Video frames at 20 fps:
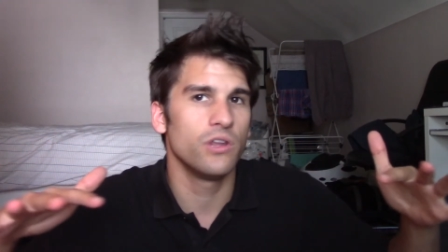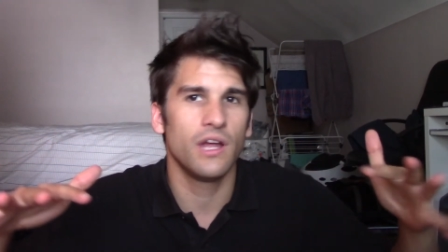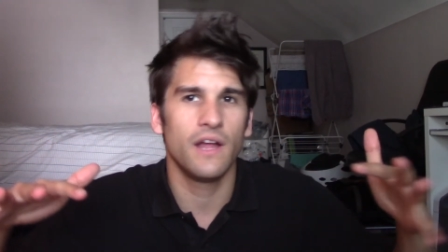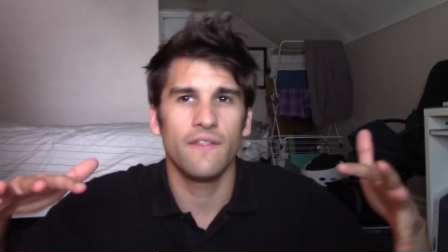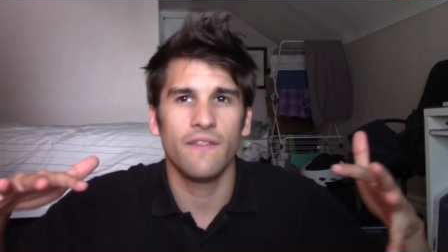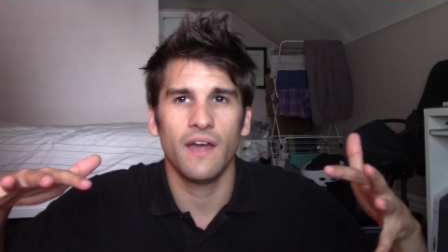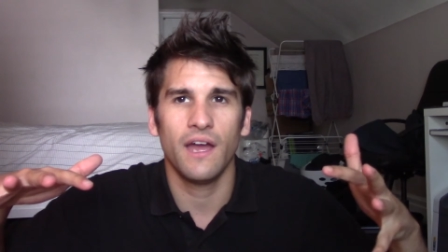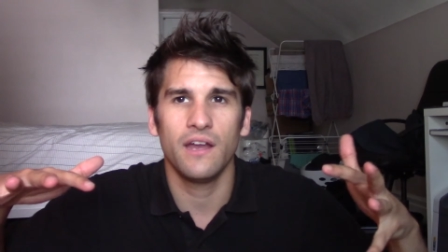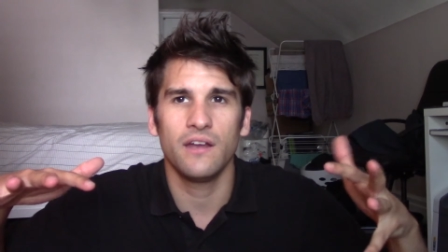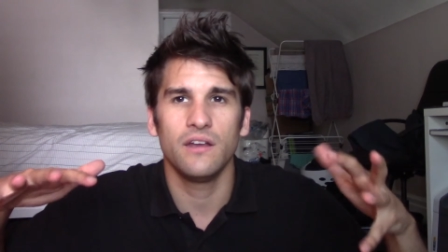And
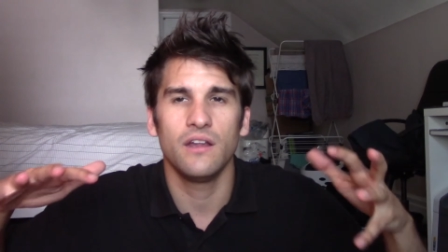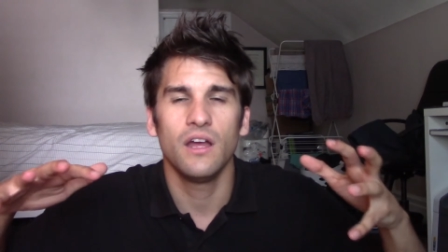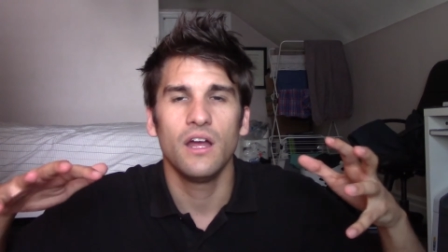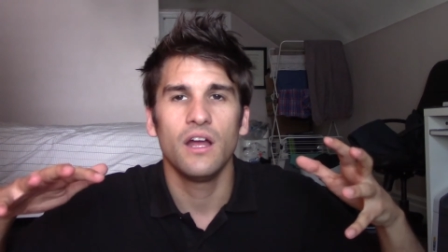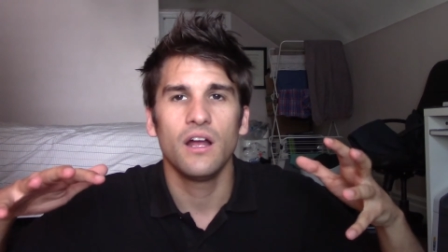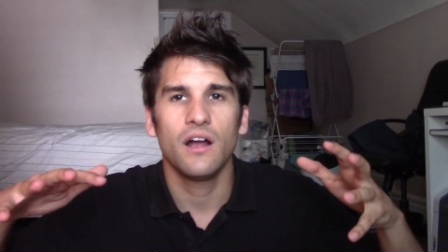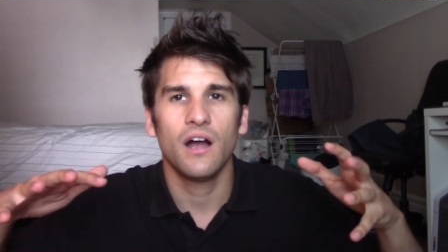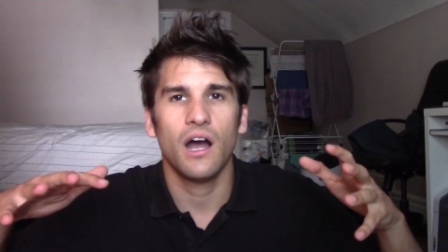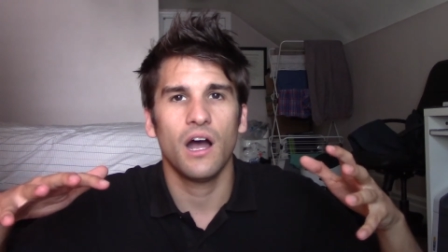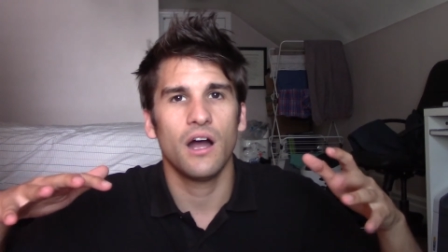then
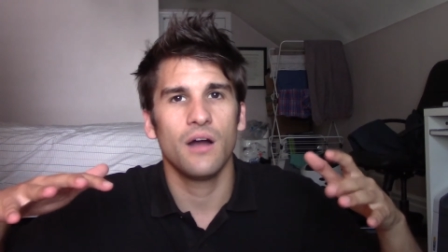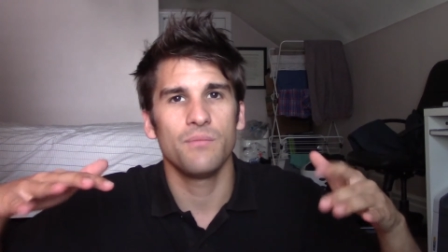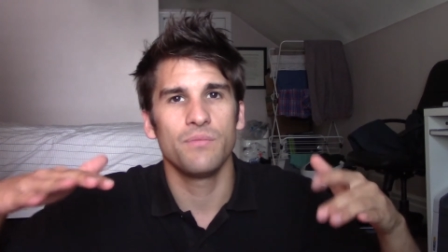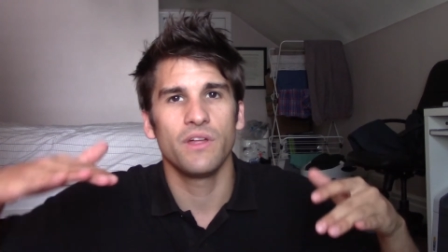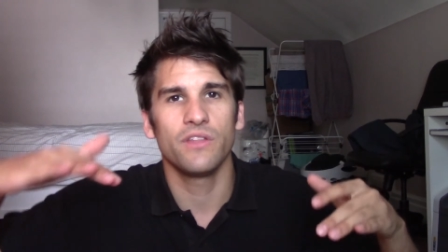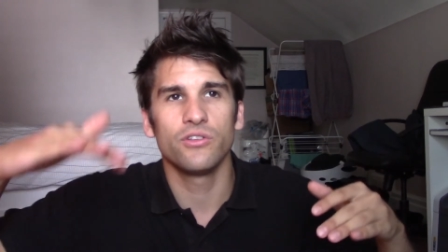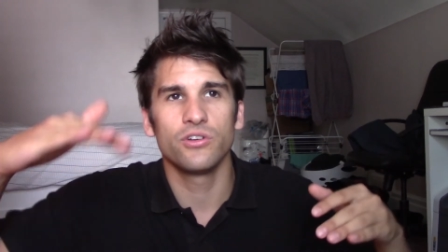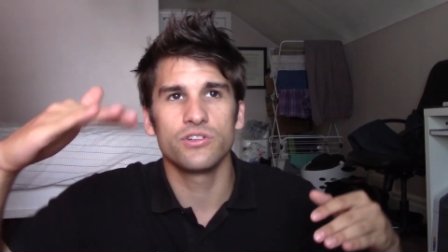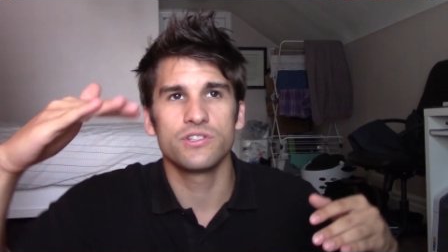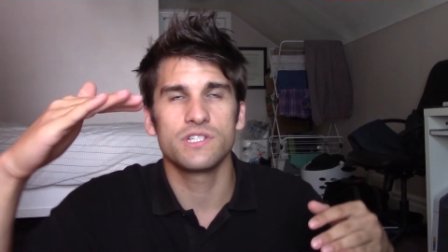
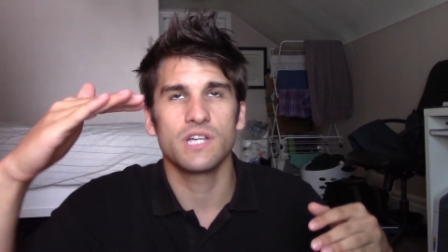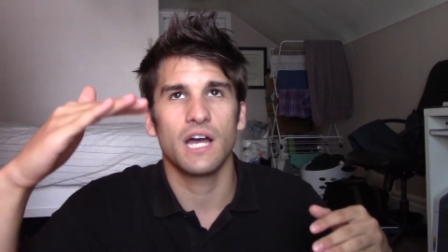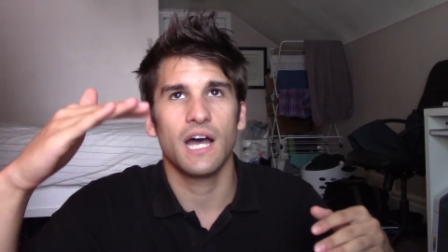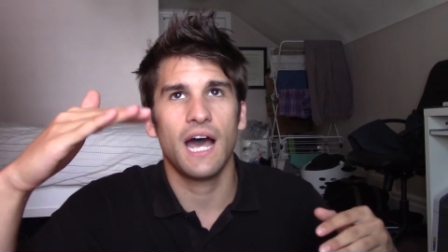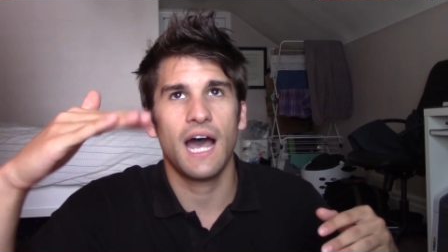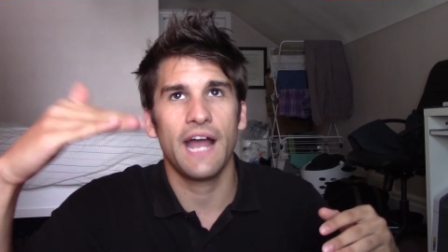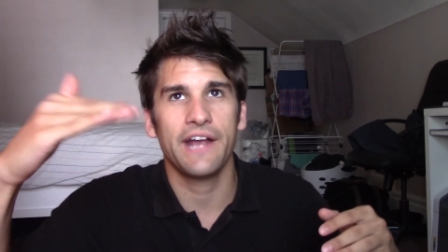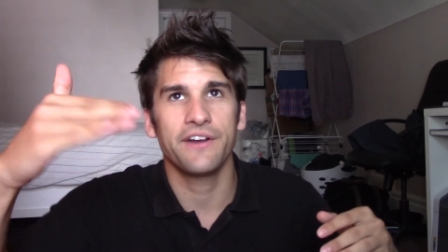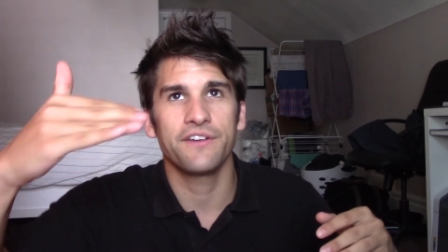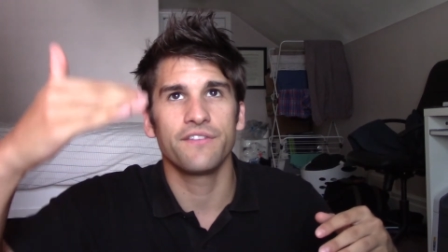there's
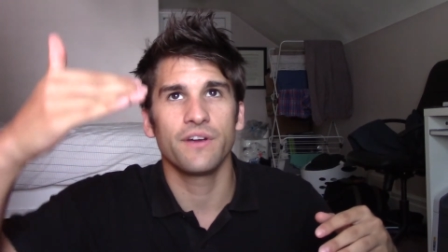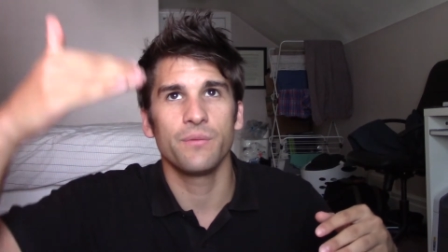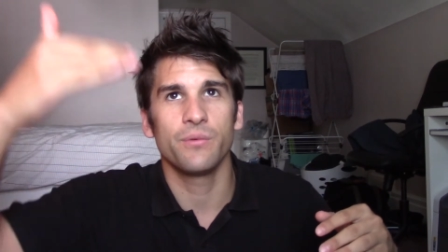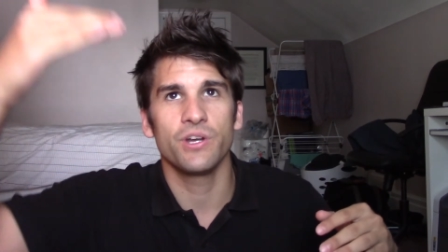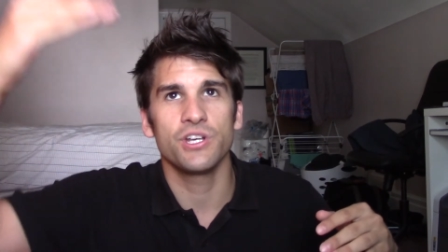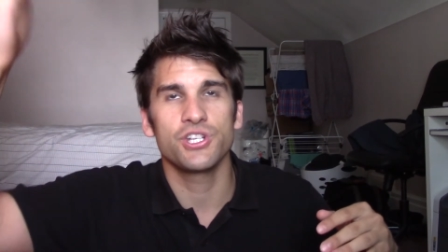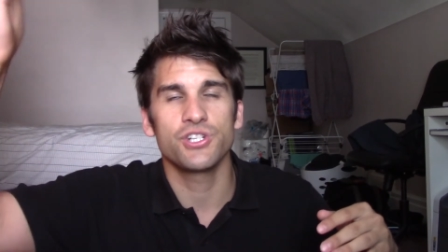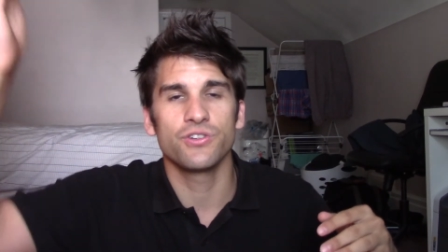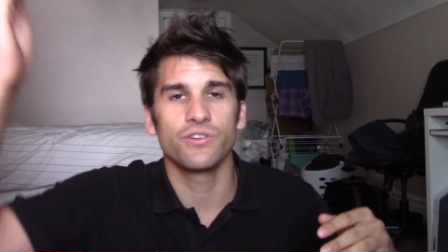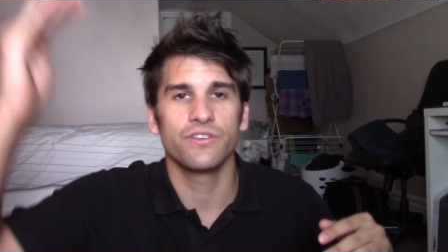higher
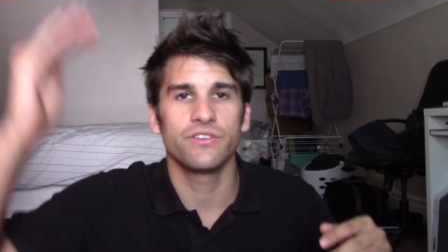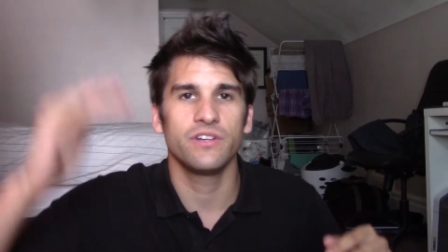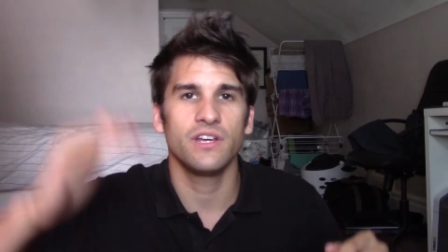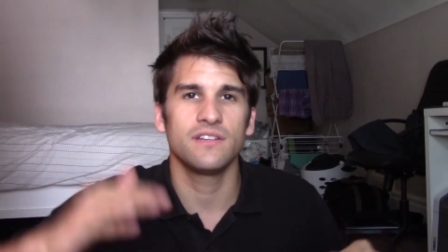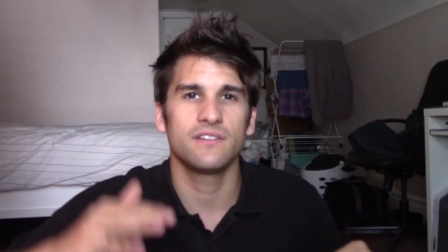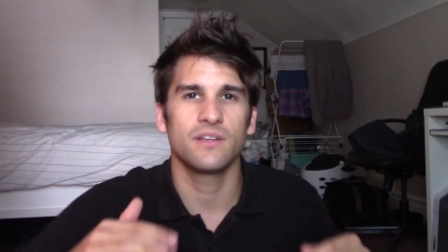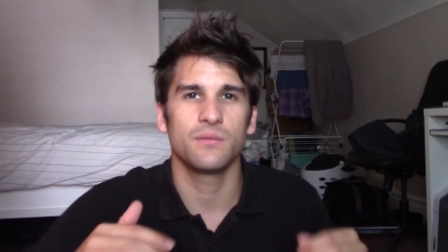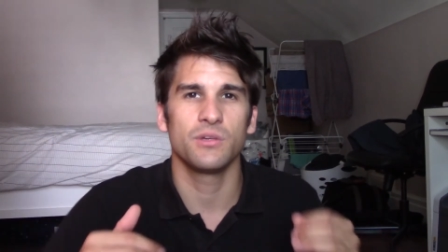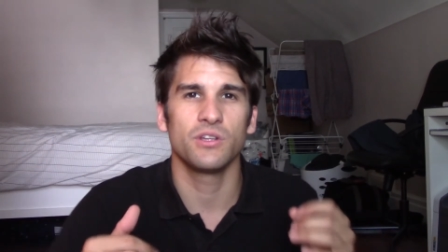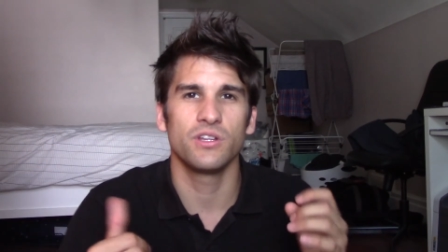vibrational
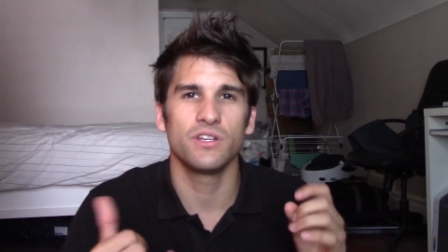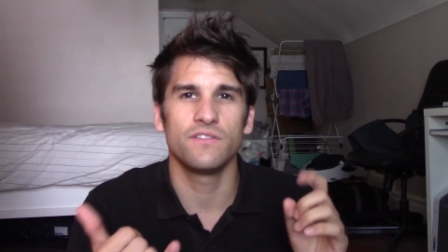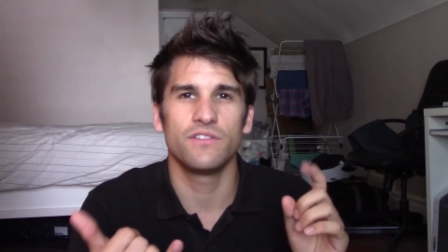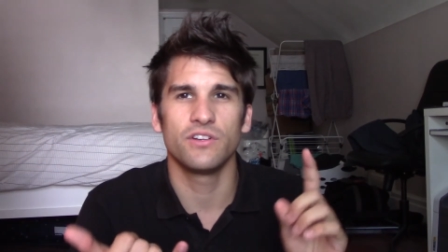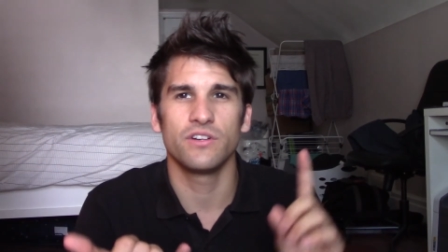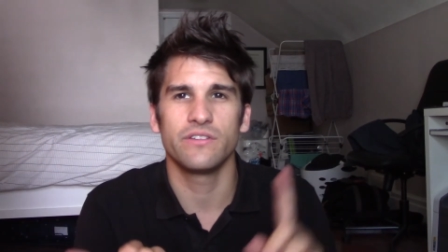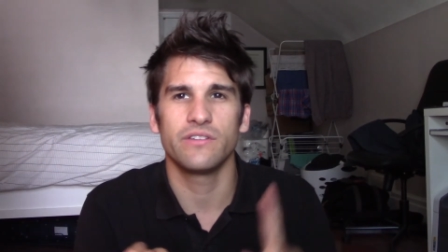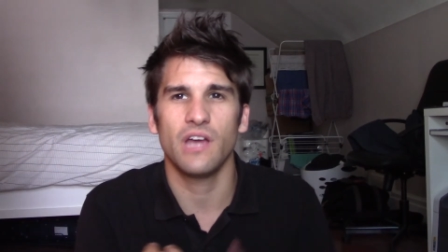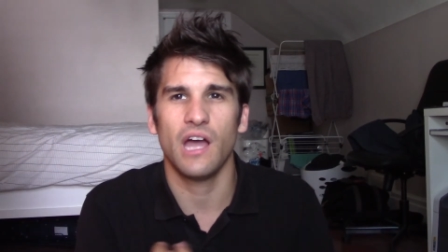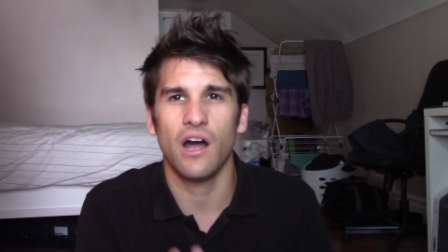states. I believe
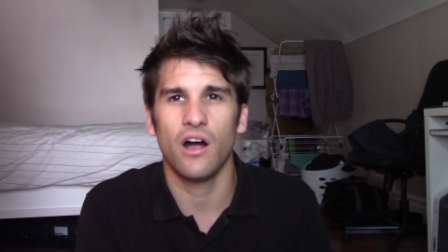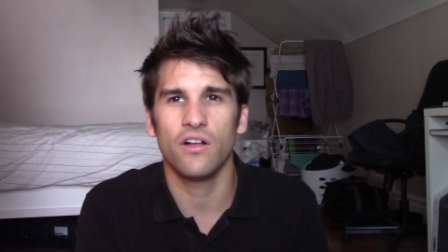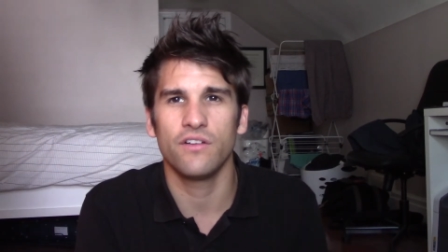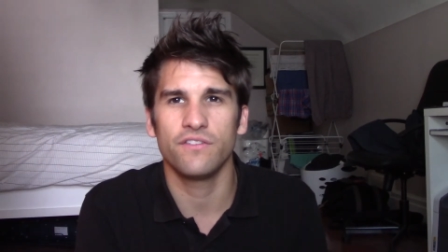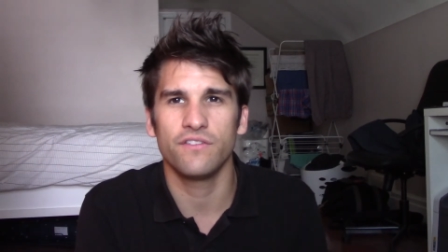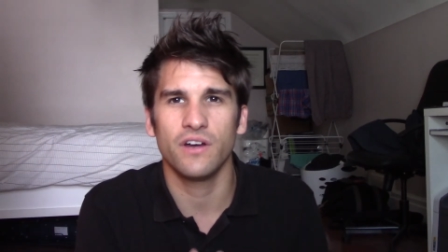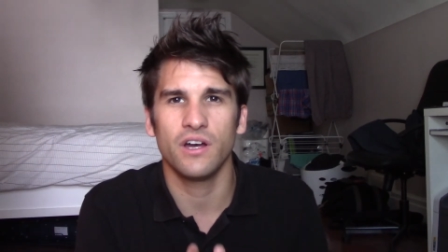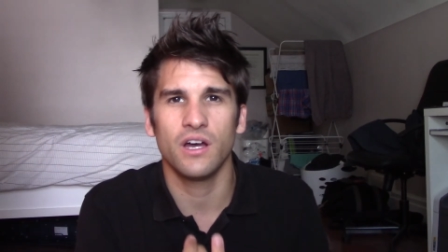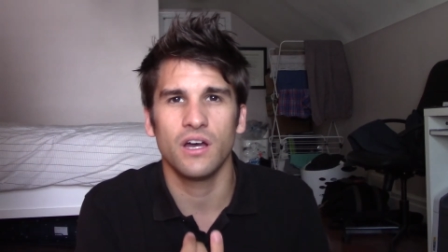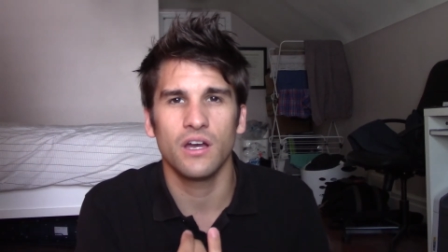there's
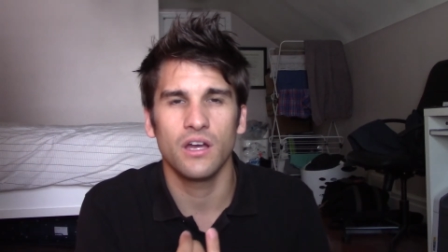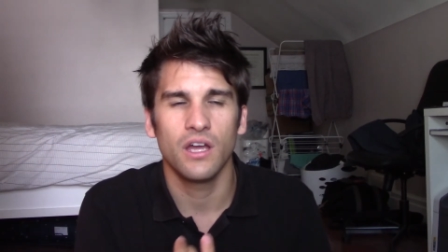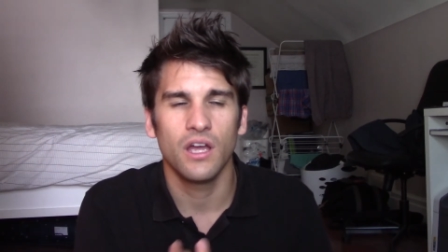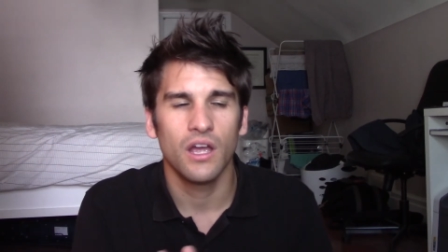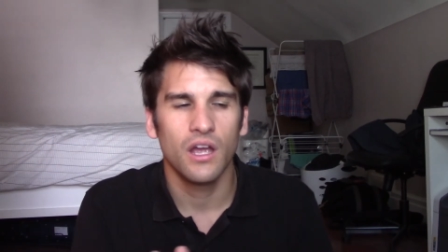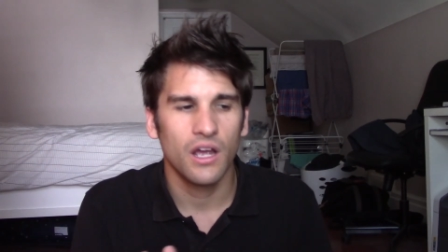alpha.